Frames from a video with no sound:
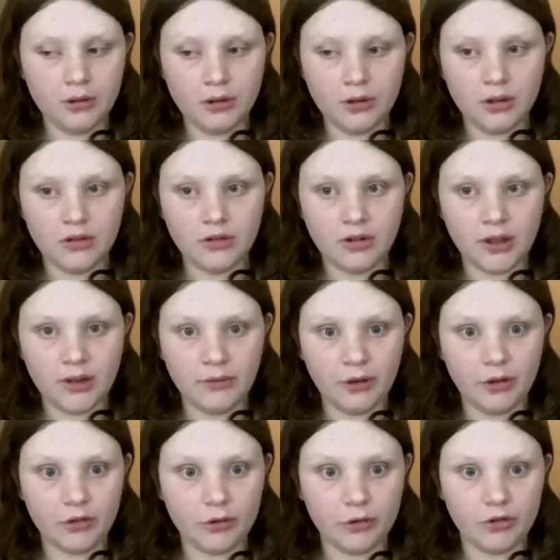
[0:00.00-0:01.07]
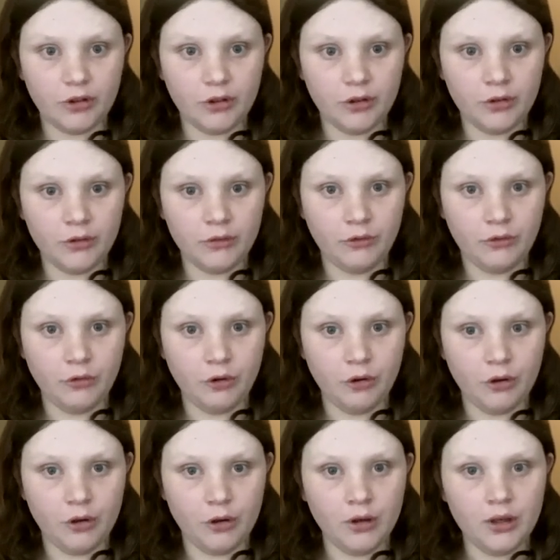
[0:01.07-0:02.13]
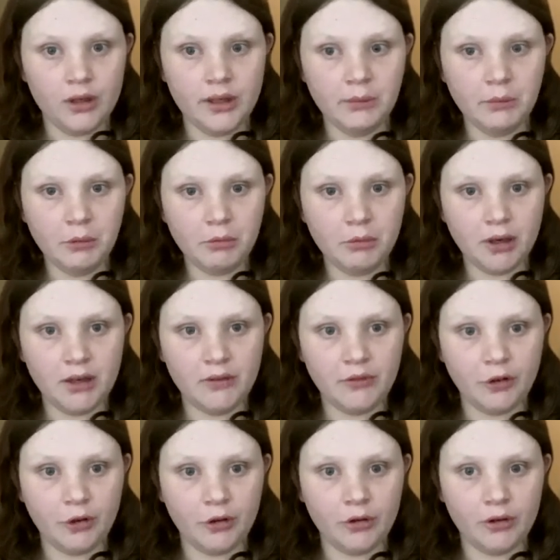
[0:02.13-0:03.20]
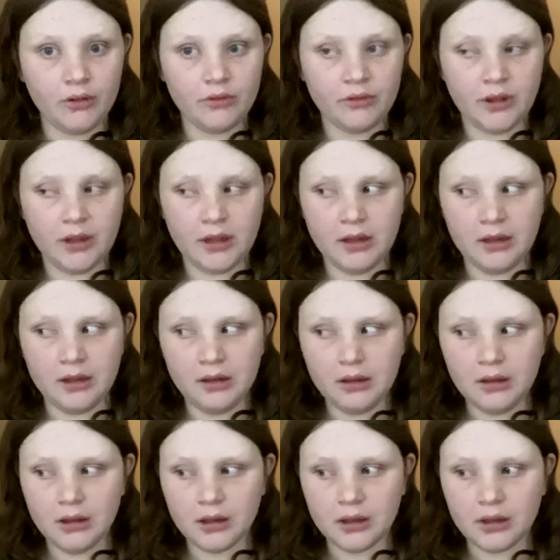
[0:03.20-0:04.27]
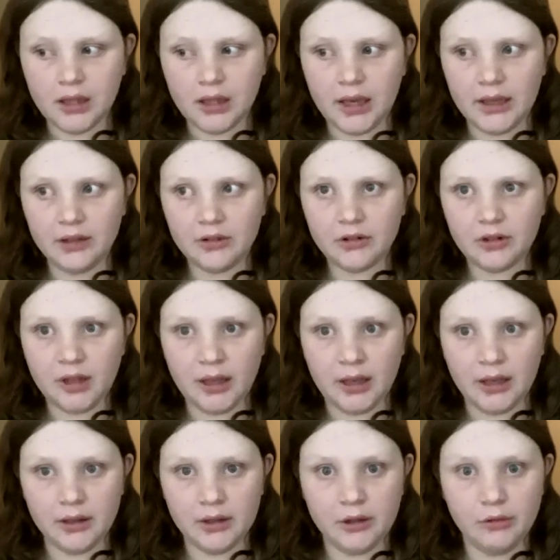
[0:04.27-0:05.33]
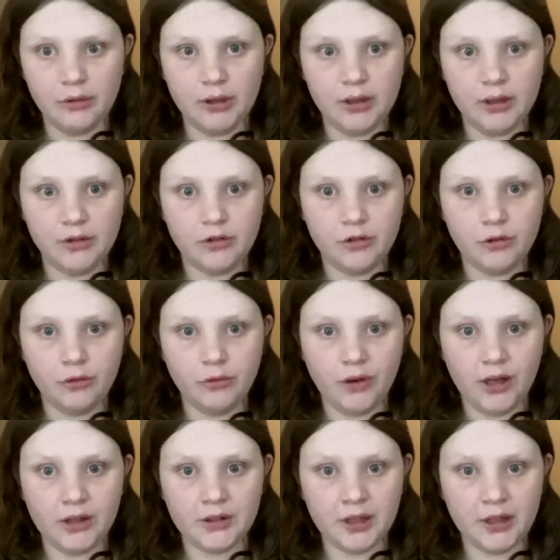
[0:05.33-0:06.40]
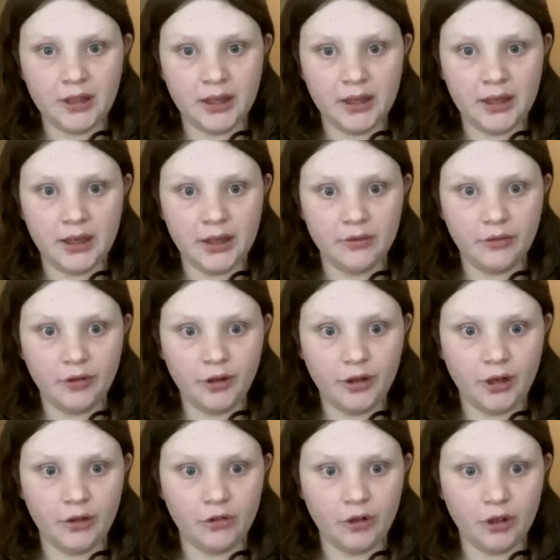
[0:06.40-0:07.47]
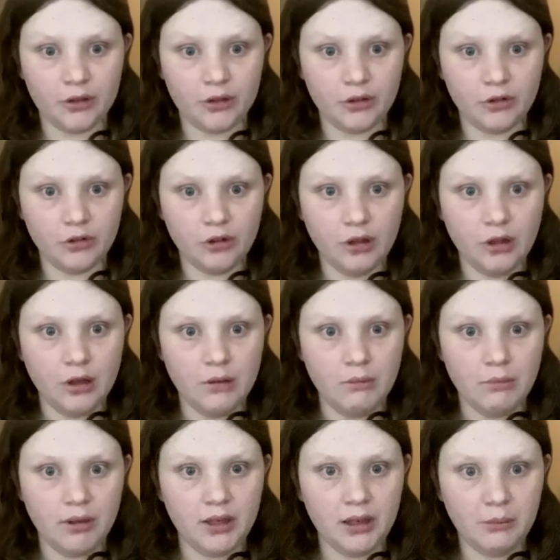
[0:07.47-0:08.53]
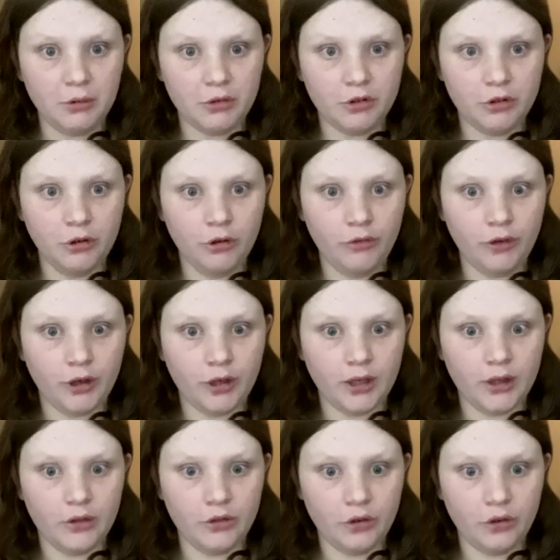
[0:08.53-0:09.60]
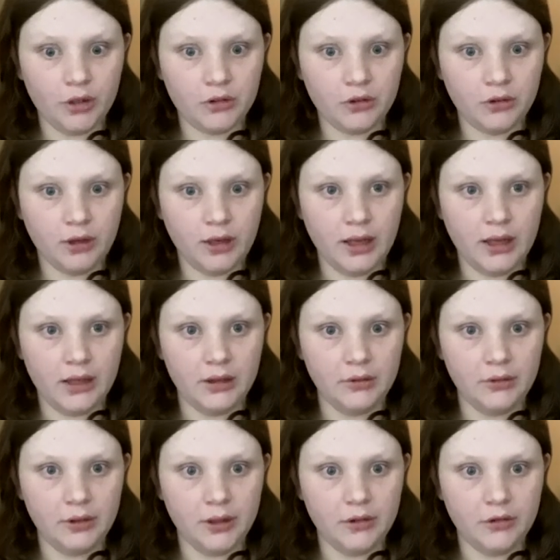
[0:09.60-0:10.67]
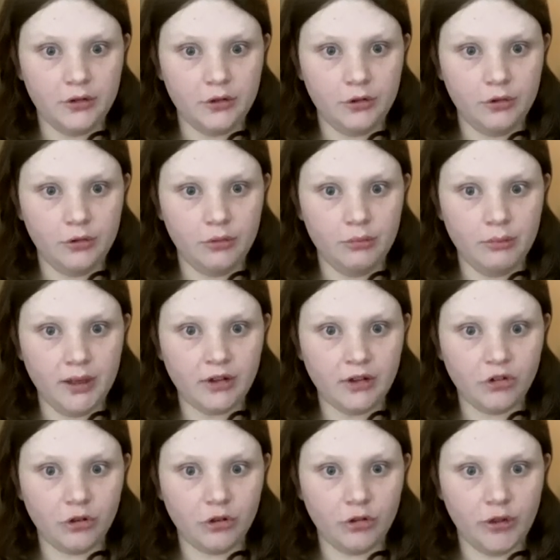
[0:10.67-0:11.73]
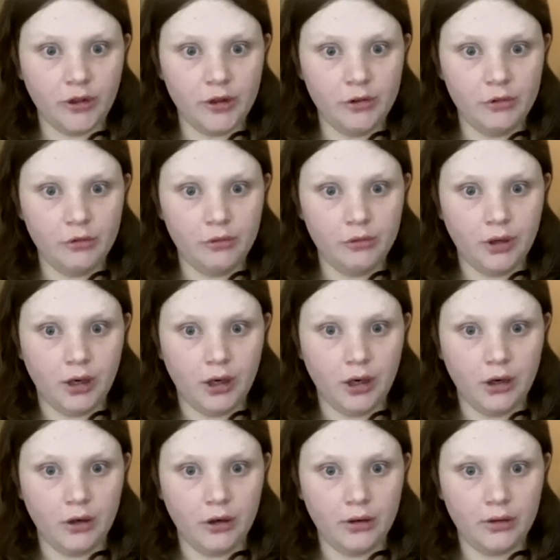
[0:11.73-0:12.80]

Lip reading: set of resources for, number one, if you're the client and you need to file 1099s for your contractors. But number two, if you're a contractor and you need to make sure that you are